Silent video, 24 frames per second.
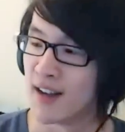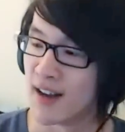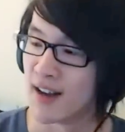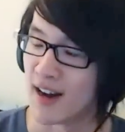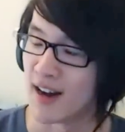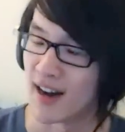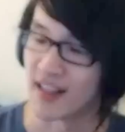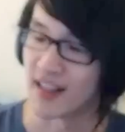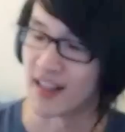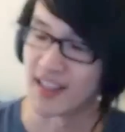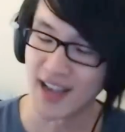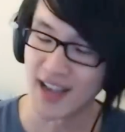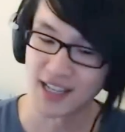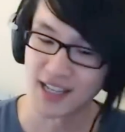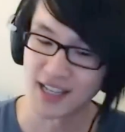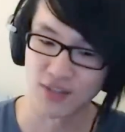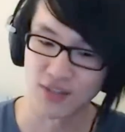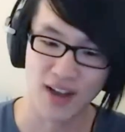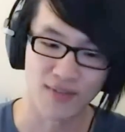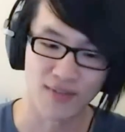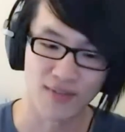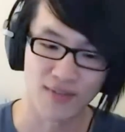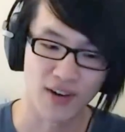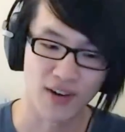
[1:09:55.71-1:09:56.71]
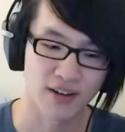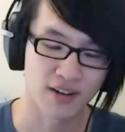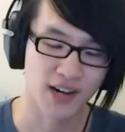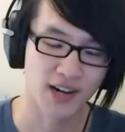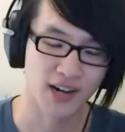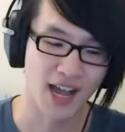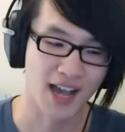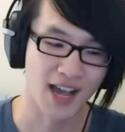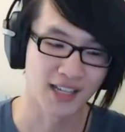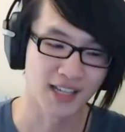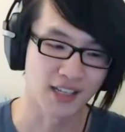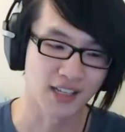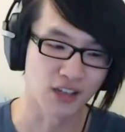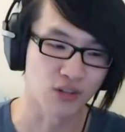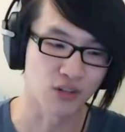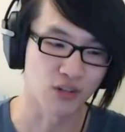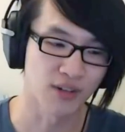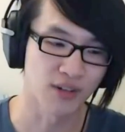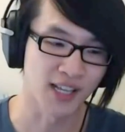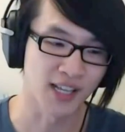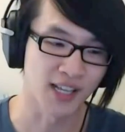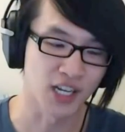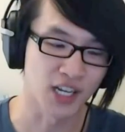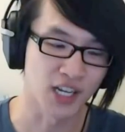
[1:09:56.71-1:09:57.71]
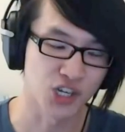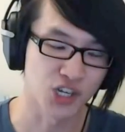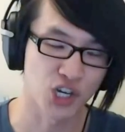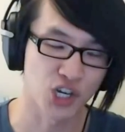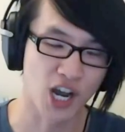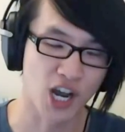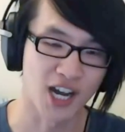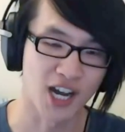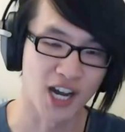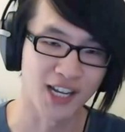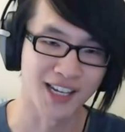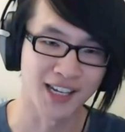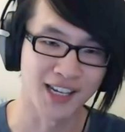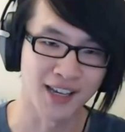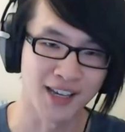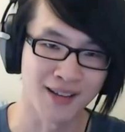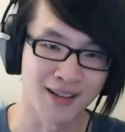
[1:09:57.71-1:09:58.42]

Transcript: Uh, the S five hundred has this really chunky,